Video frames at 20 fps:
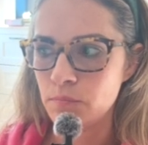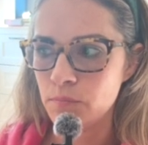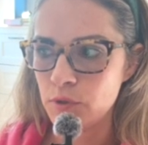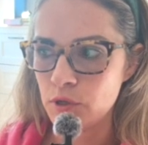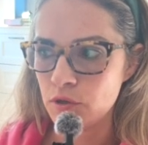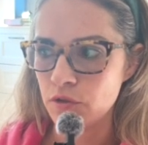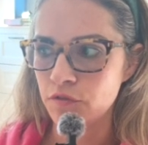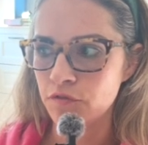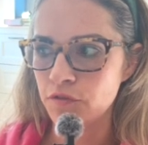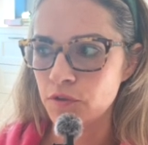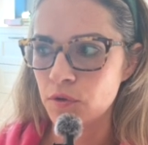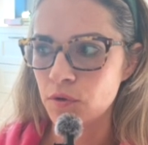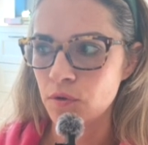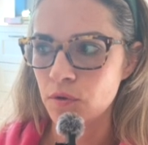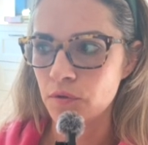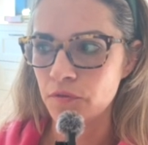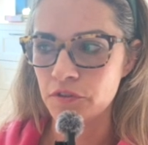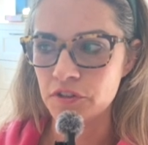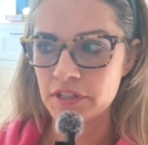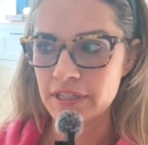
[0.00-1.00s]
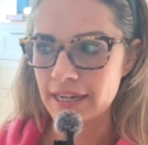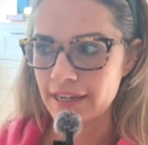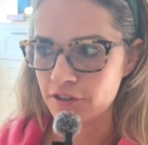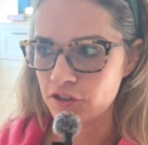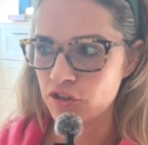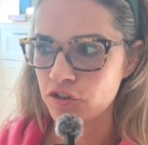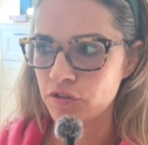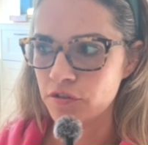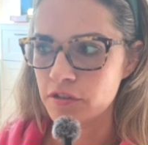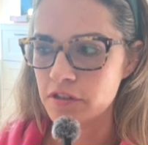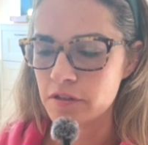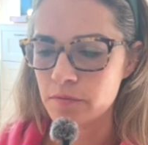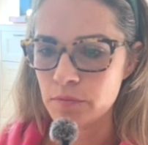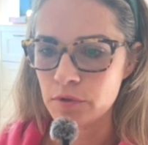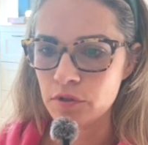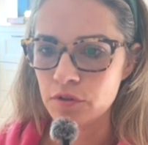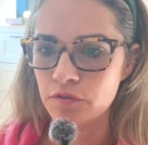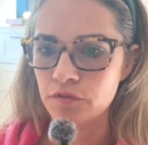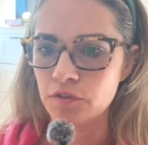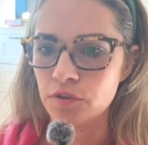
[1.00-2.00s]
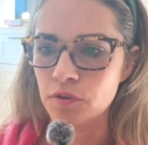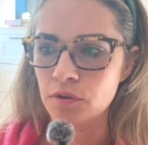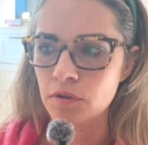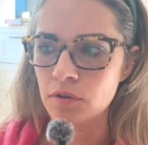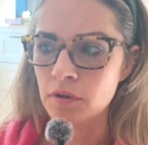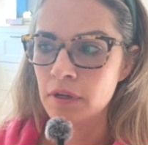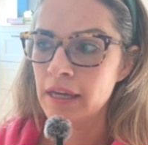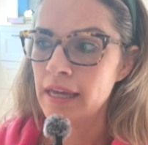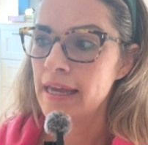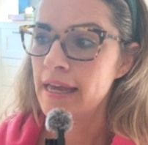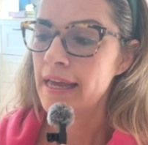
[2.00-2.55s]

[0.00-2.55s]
beautiful. The texture is beautiful.